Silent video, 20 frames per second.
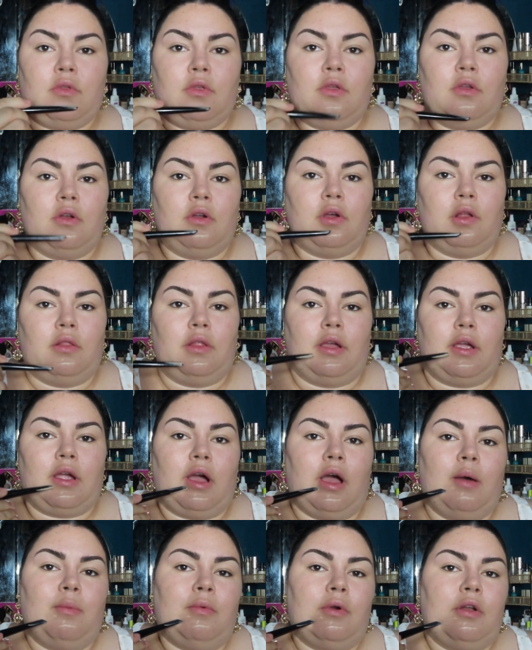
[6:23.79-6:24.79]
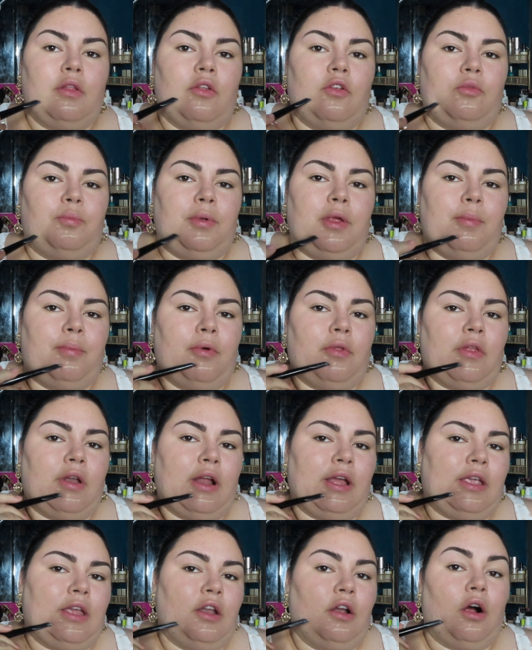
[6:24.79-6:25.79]
You know, like, I'm one of those people that
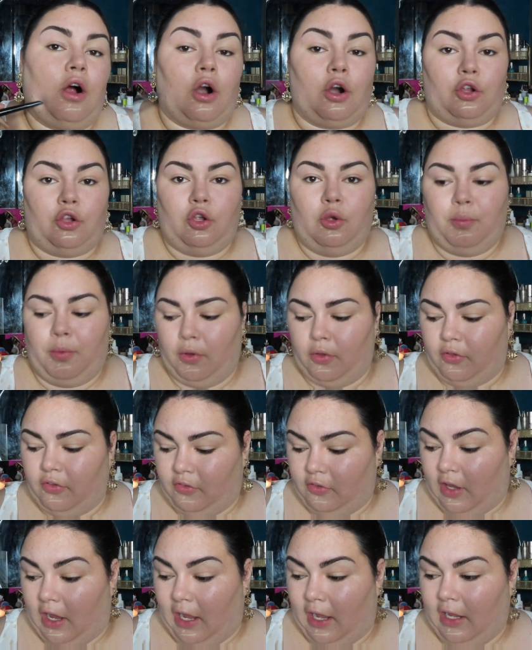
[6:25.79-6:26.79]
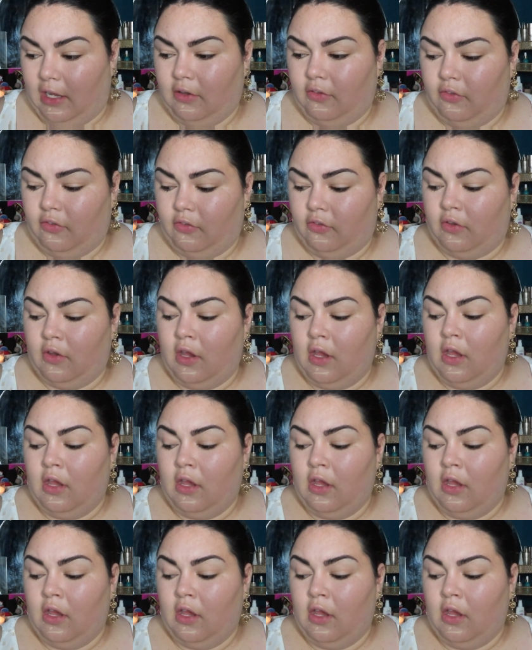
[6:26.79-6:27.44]
I can argue both sides.